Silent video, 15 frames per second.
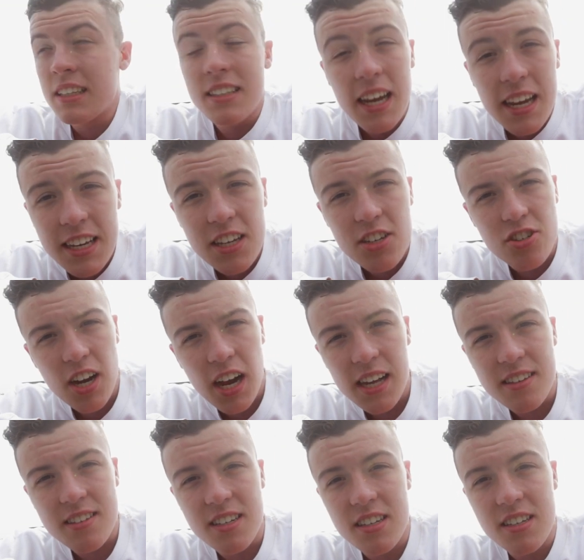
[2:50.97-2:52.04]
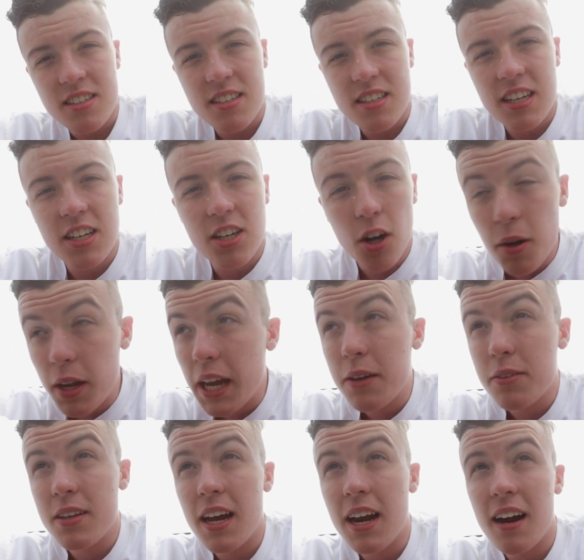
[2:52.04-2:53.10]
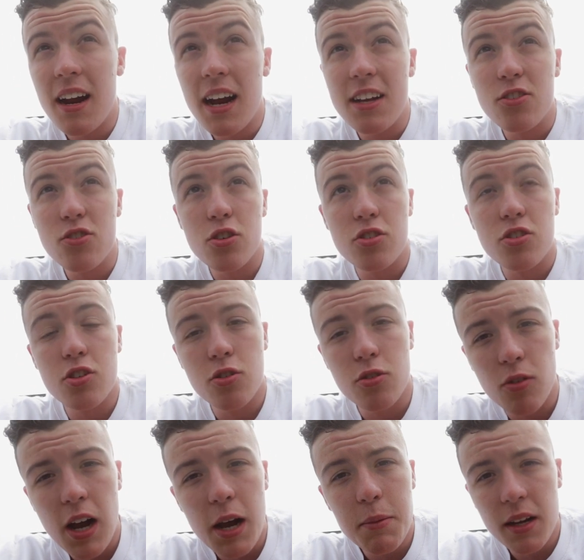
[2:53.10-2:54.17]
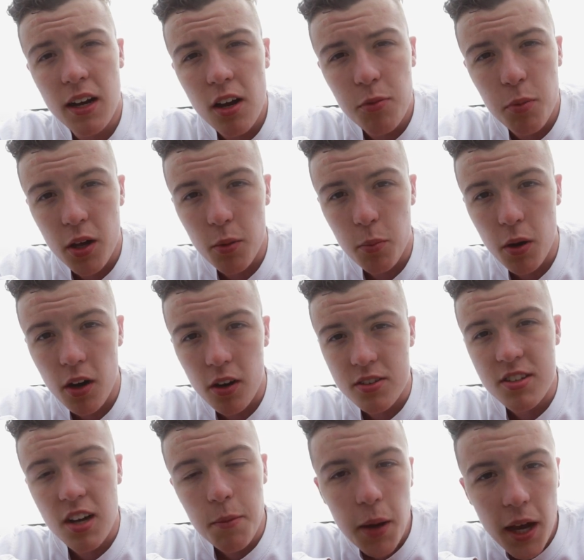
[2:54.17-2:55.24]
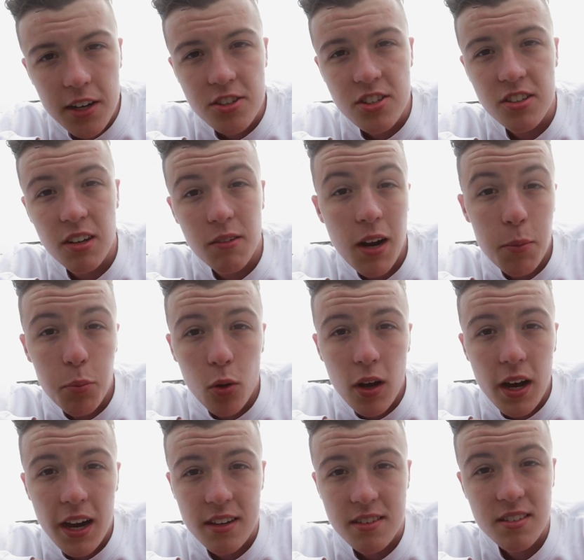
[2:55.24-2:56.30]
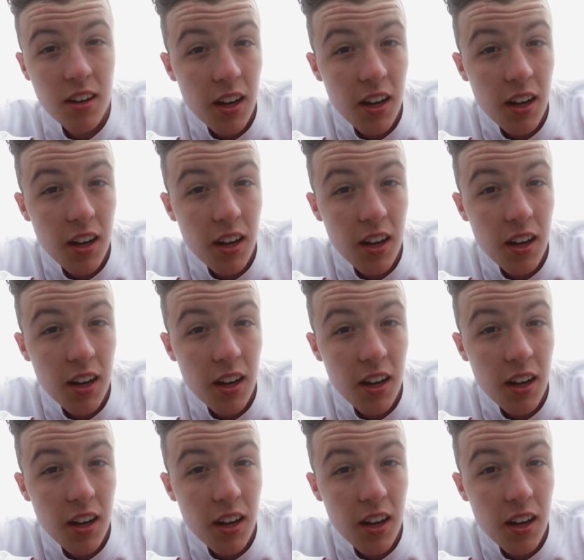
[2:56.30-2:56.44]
taking chances, going out there and just grabbing life by the balls type attitude that Red Bull has.